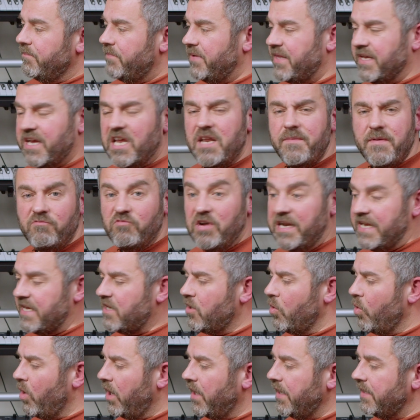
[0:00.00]
But they're going to be really
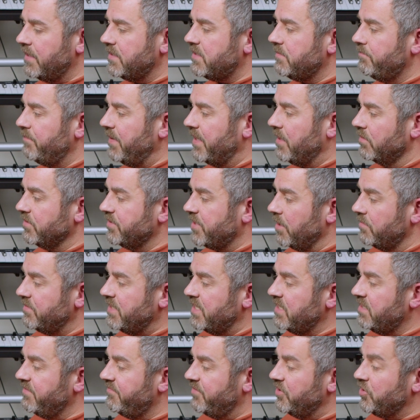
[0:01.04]
quiet because those
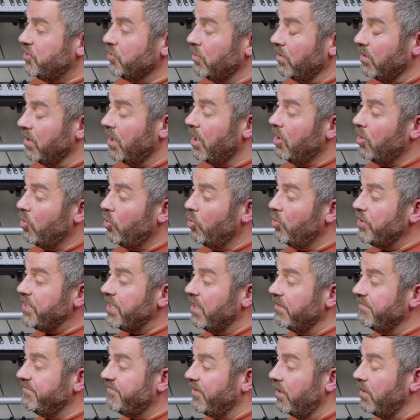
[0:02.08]
individual
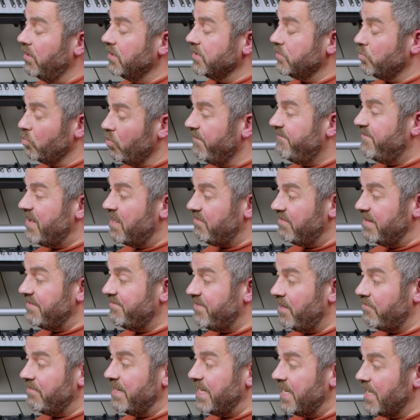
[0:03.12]
audio files were very, very